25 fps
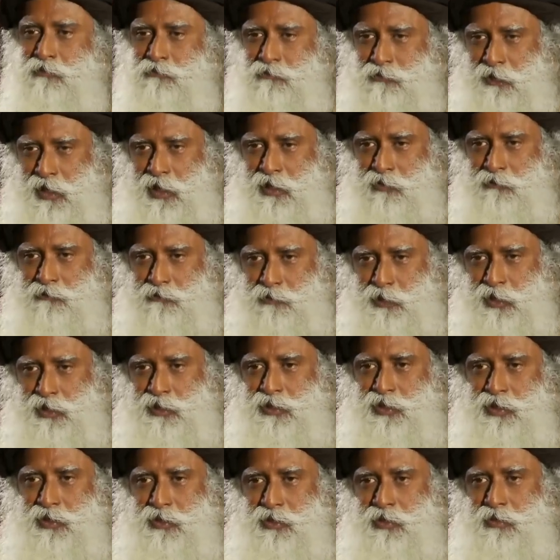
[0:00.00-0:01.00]
The 5
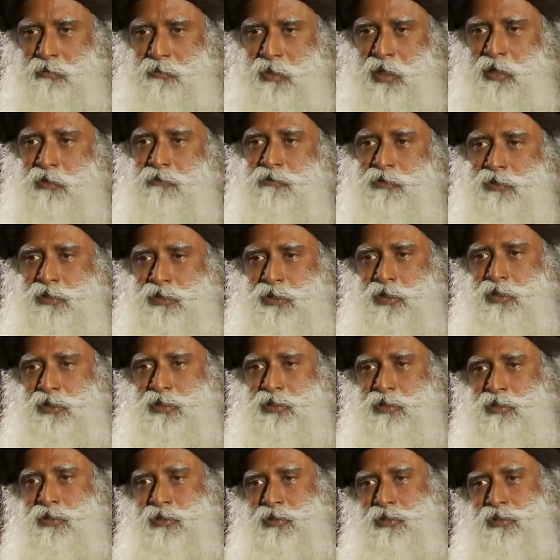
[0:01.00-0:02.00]
basic
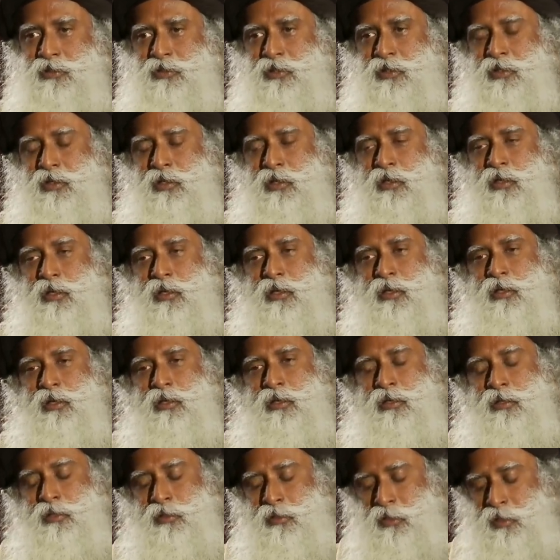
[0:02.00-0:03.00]
manifestations.
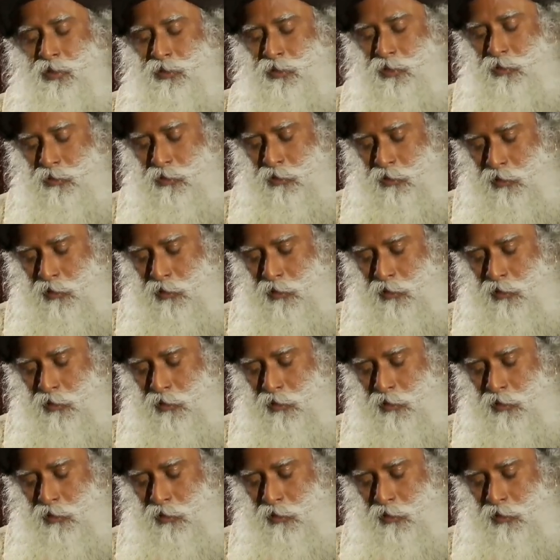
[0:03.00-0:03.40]
These are